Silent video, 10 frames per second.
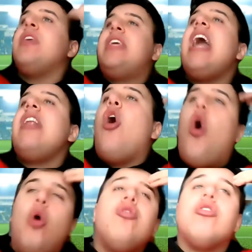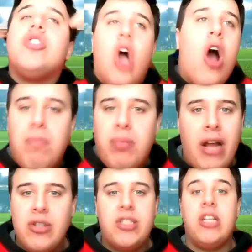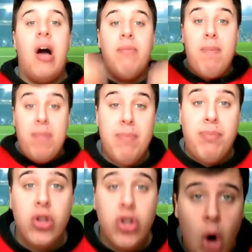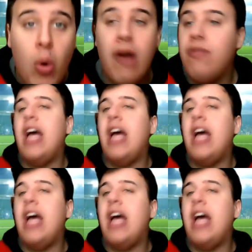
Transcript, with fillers: Get older star players to come that people know of,